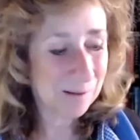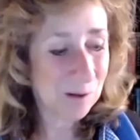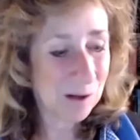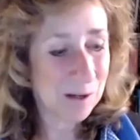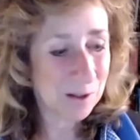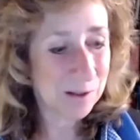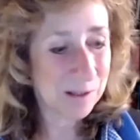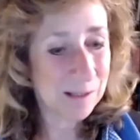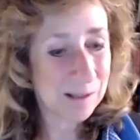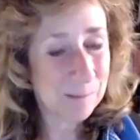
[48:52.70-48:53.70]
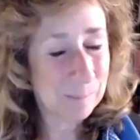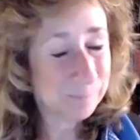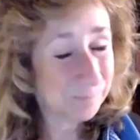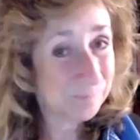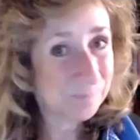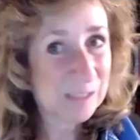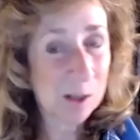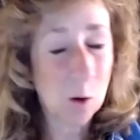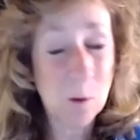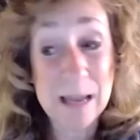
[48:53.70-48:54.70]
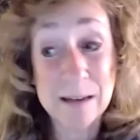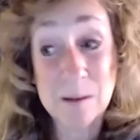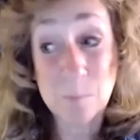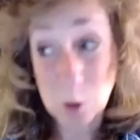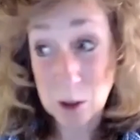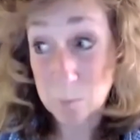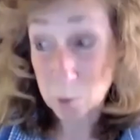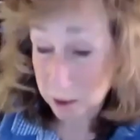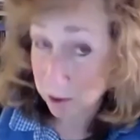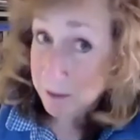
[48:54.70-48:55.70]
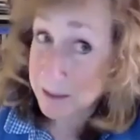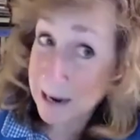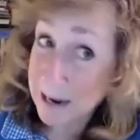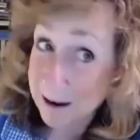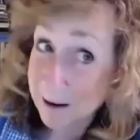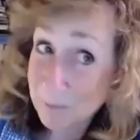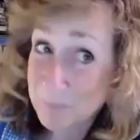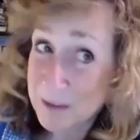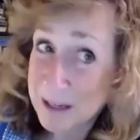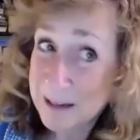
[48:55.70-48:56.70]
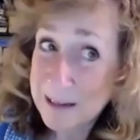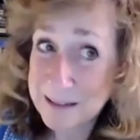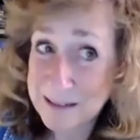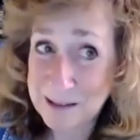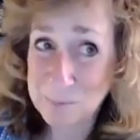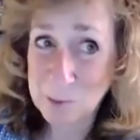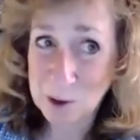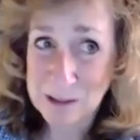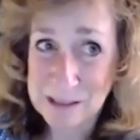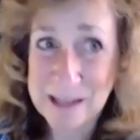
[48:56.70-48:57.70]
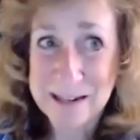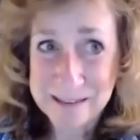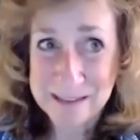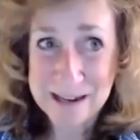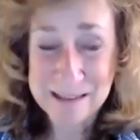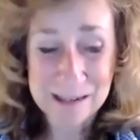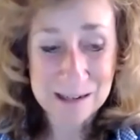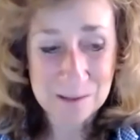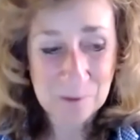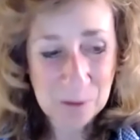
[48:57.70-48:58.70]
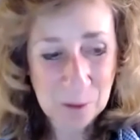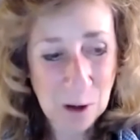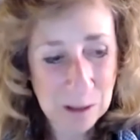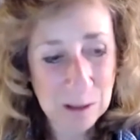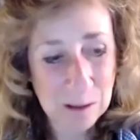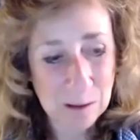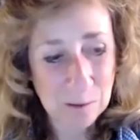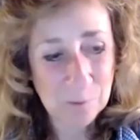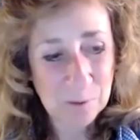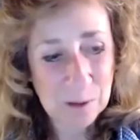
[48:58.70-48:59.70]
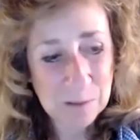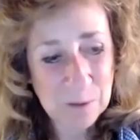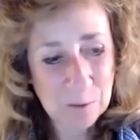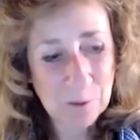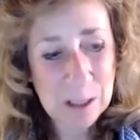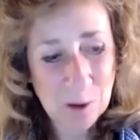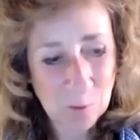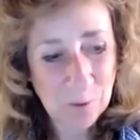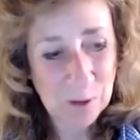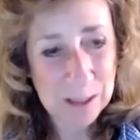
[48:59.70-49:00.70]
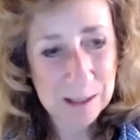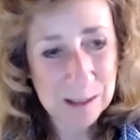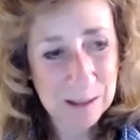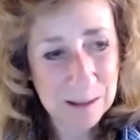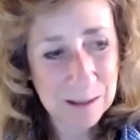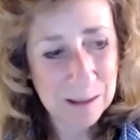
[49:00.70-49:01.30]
consciousness so and the book i'm working on now is a book like that that i've thought of very carefully and